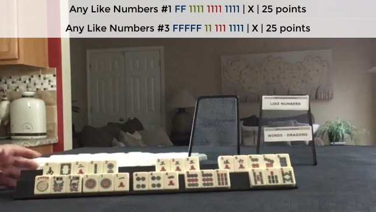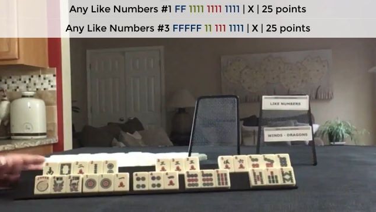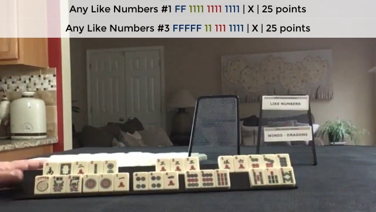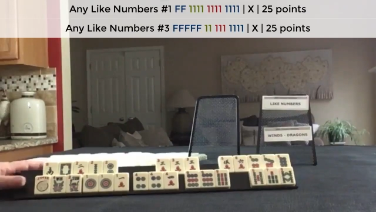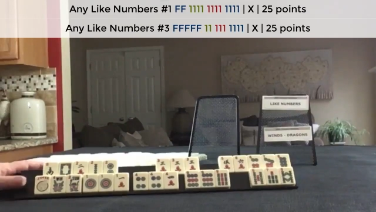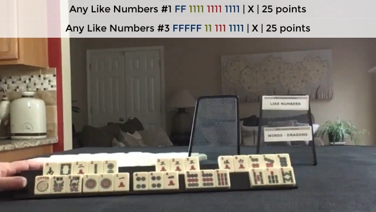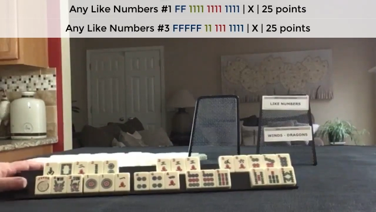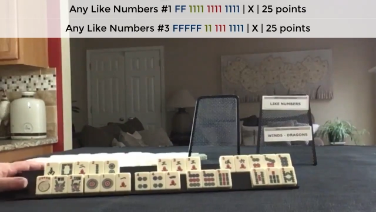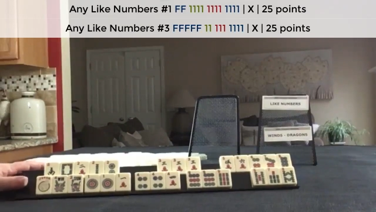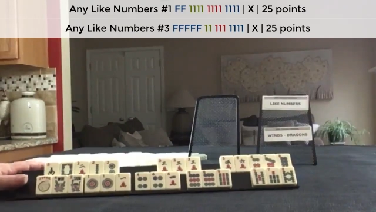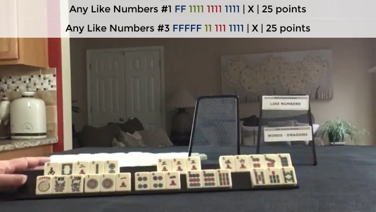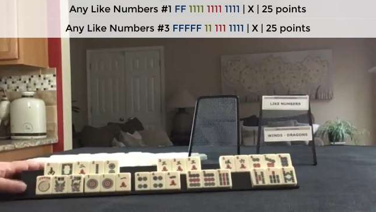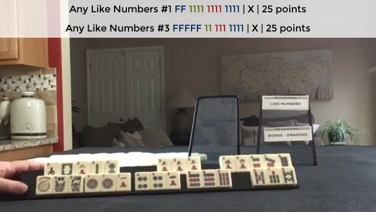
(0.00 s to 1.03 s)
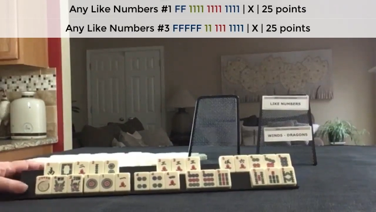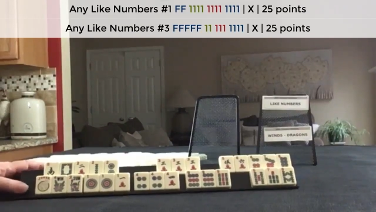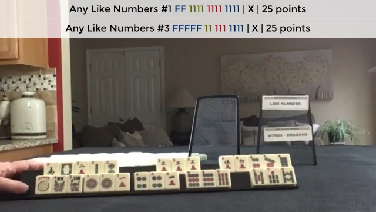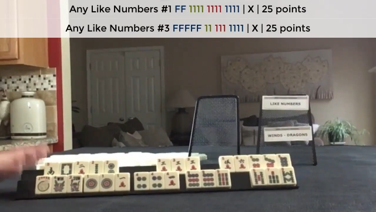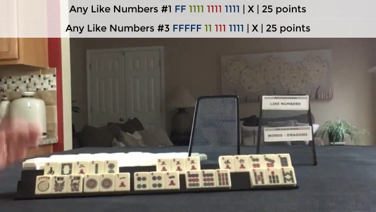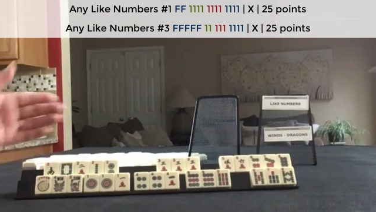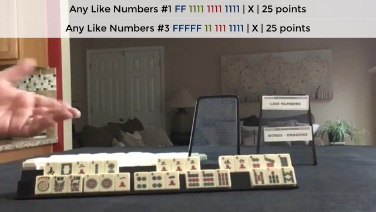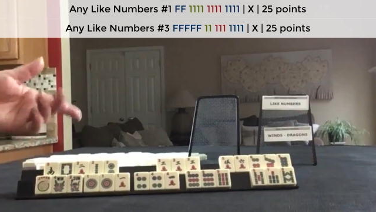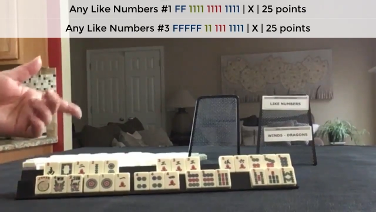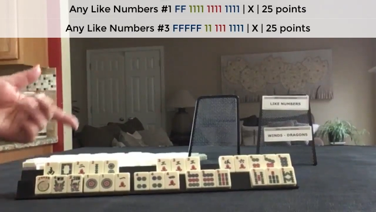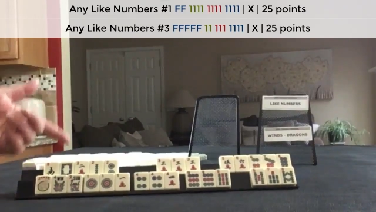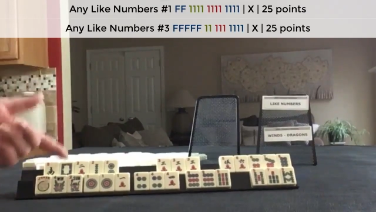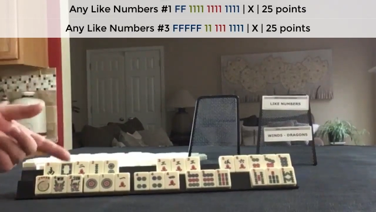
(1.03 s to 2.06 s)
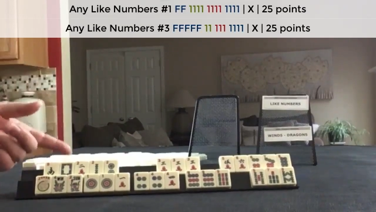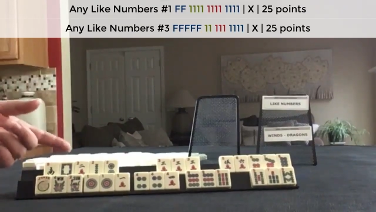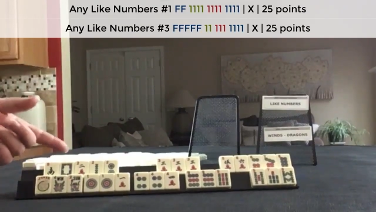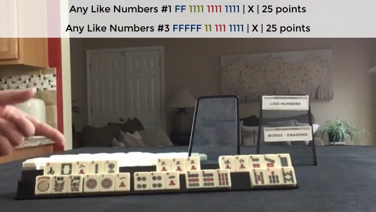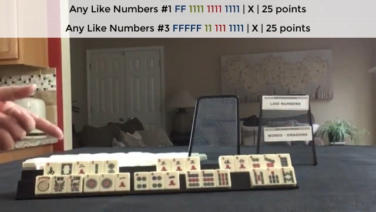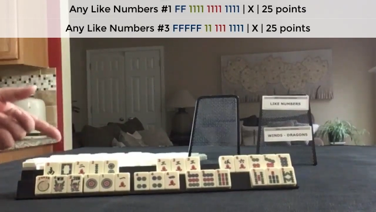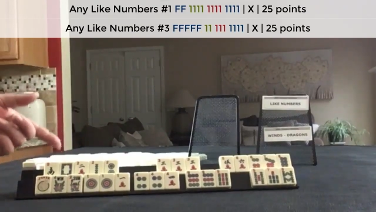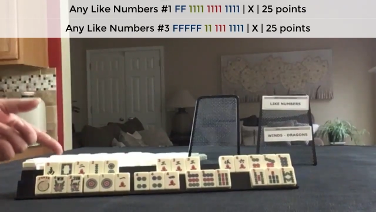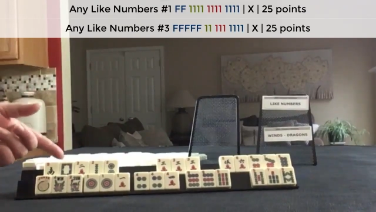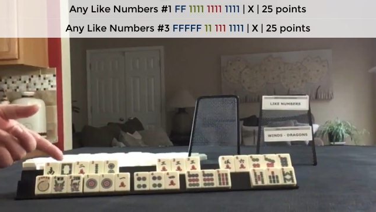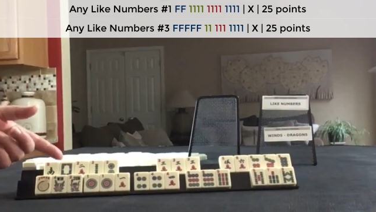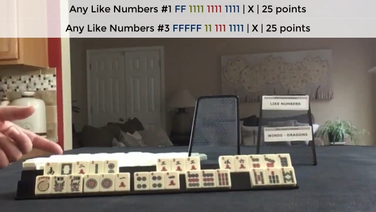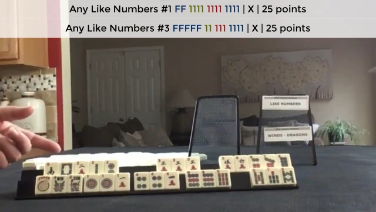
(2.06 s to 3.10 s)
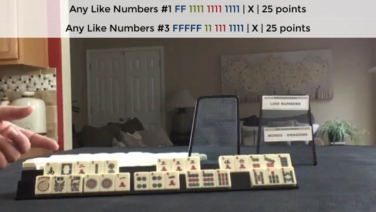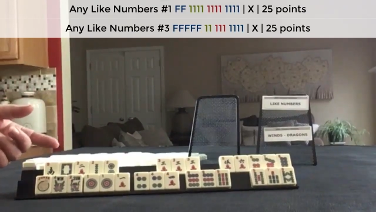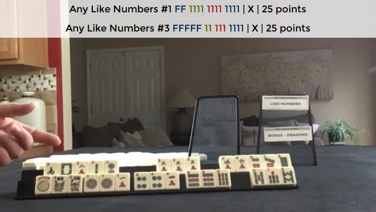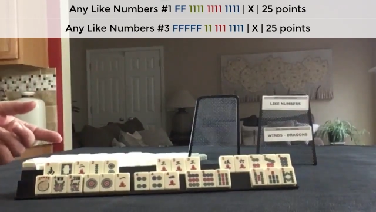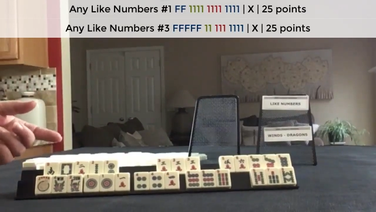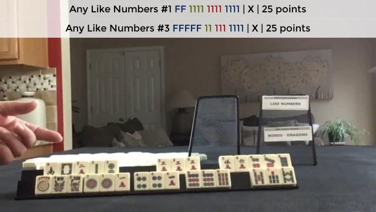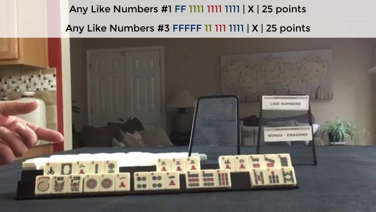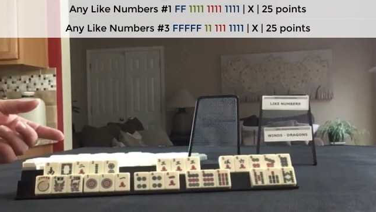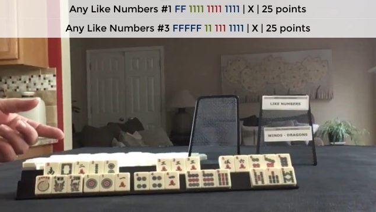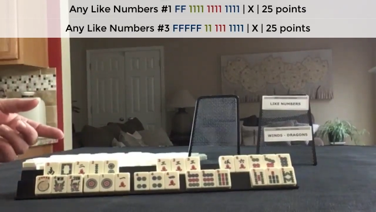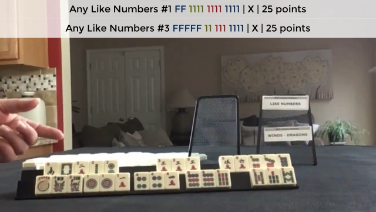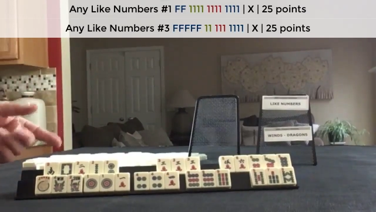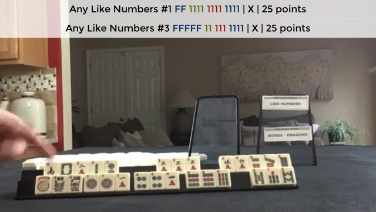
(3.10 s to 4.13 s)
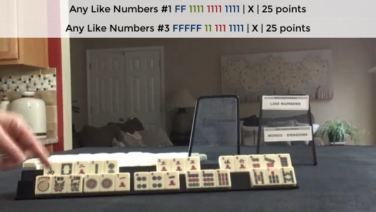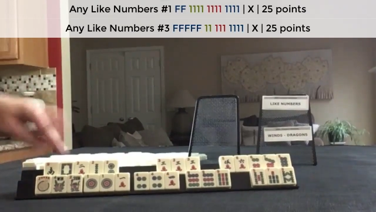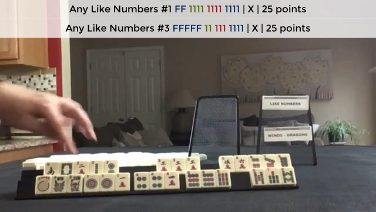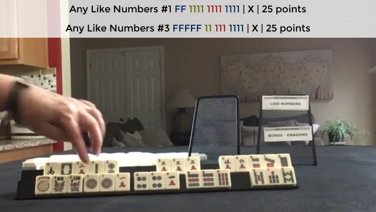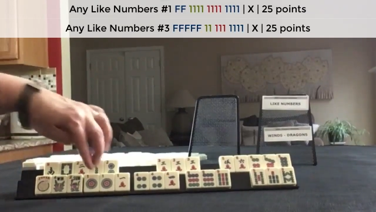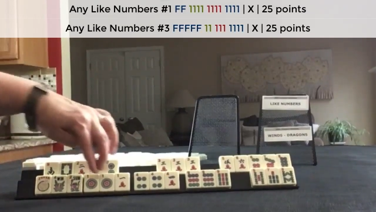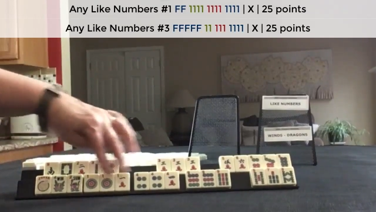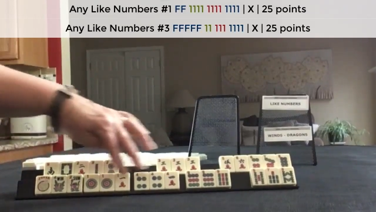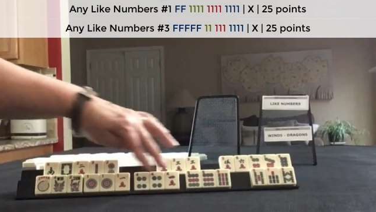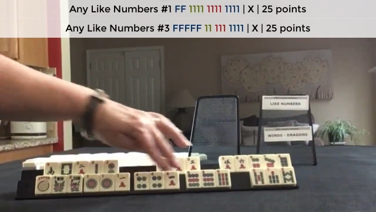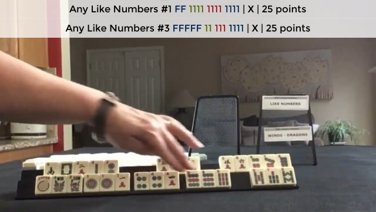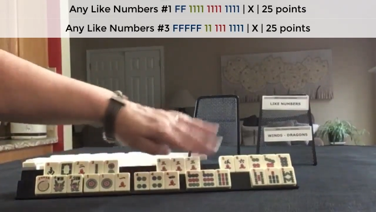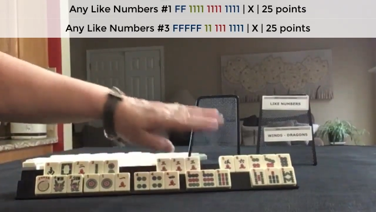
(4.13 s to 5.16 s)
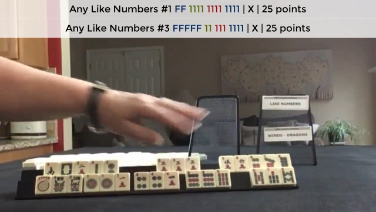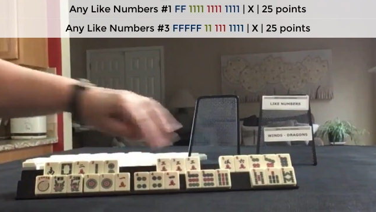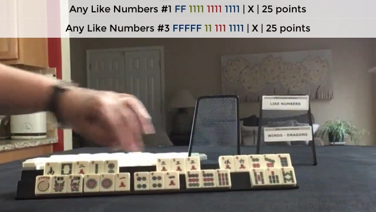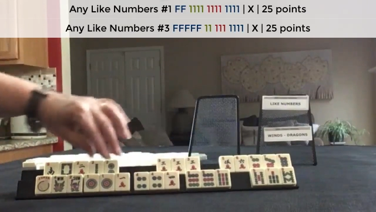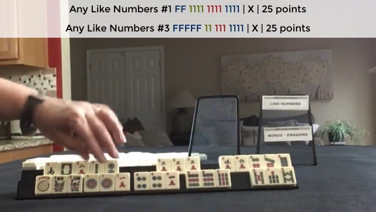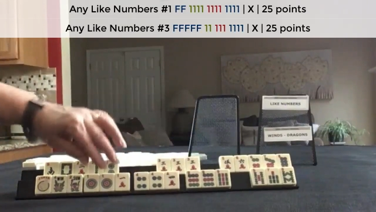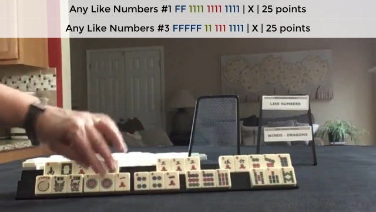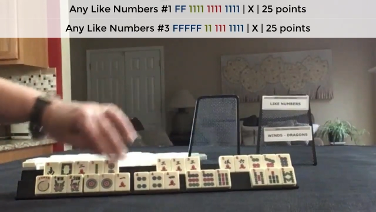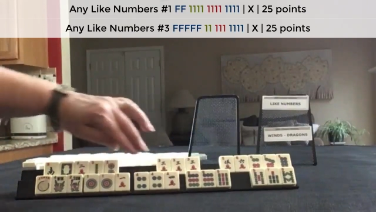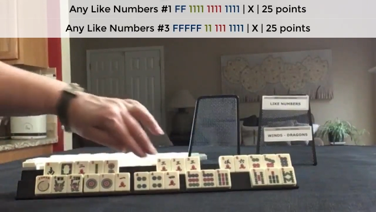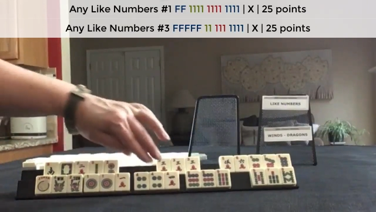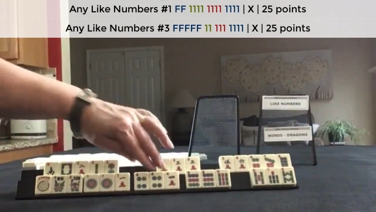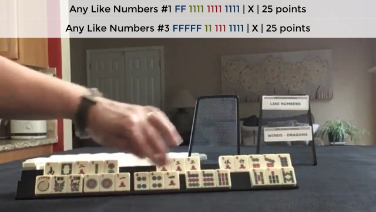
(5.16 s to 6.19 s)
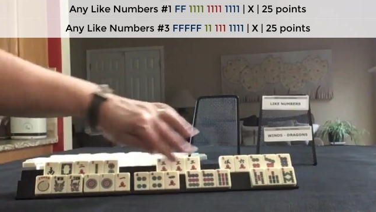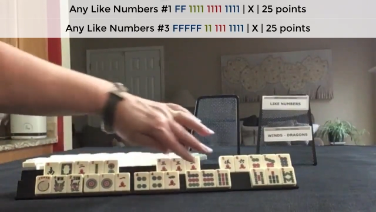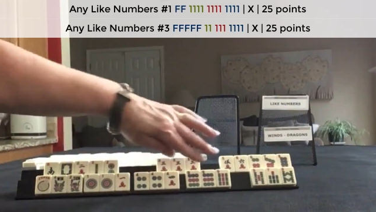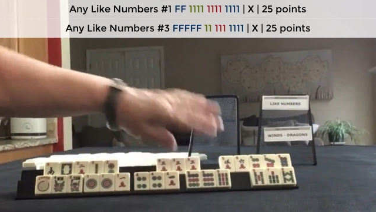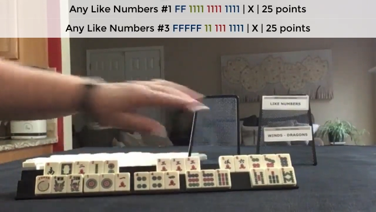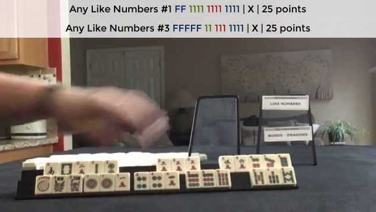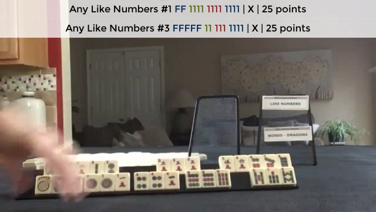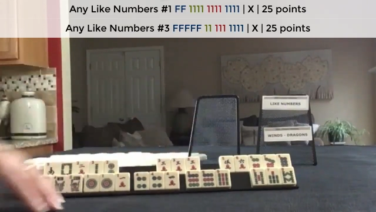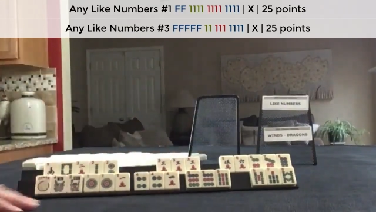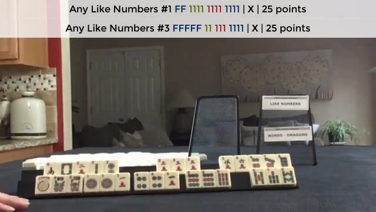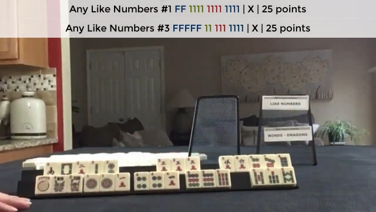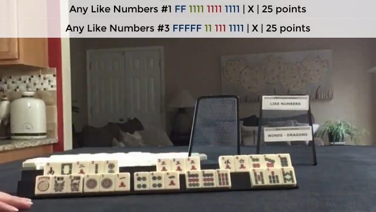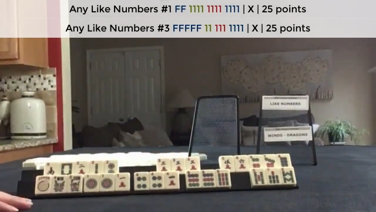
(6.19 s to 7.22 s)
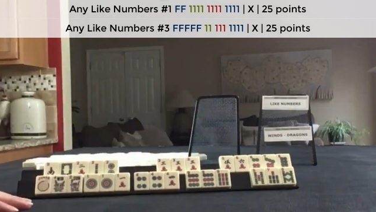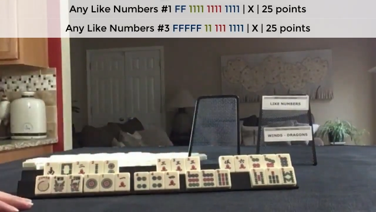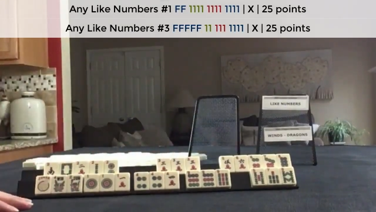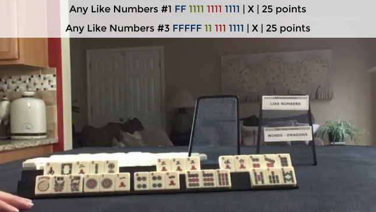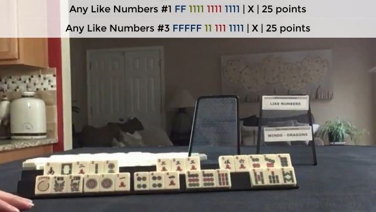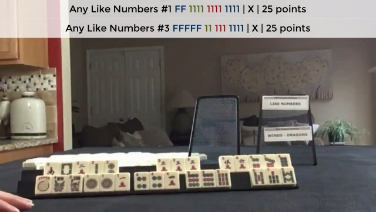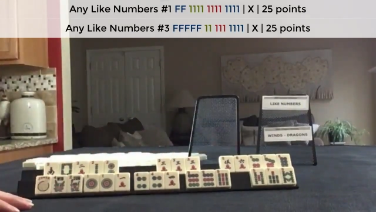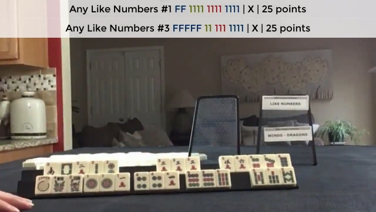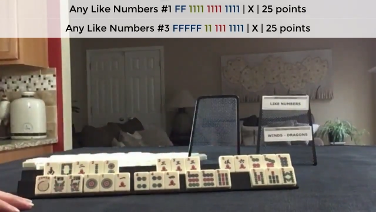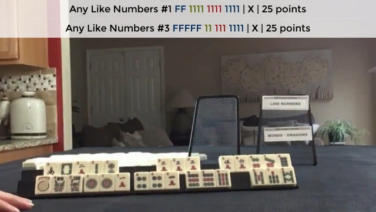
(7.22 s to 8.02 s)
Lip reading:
No face is visible, so there are no lips to read.